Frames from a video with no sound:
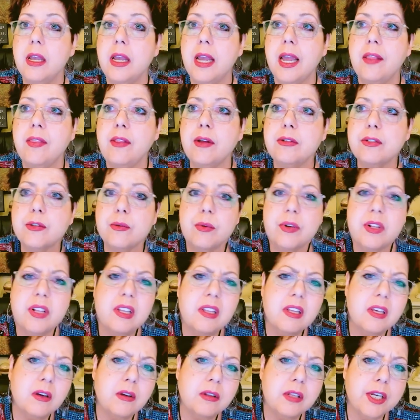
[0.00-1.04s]
And those are really
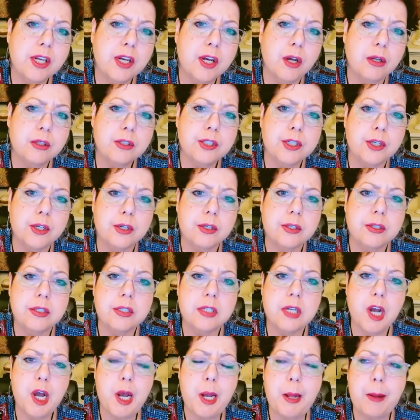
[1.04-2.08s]
the only cultures
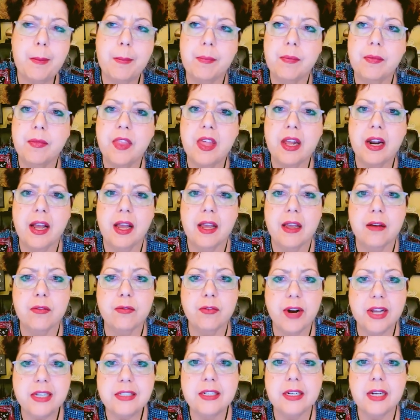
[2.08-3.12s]
that I have
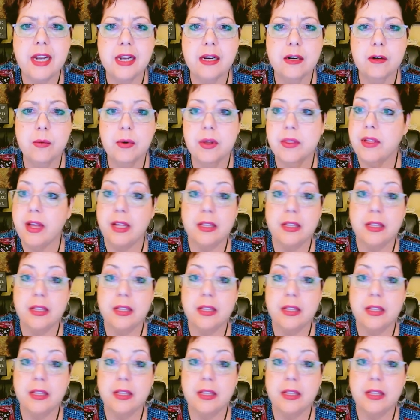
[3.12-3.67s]
resonated with.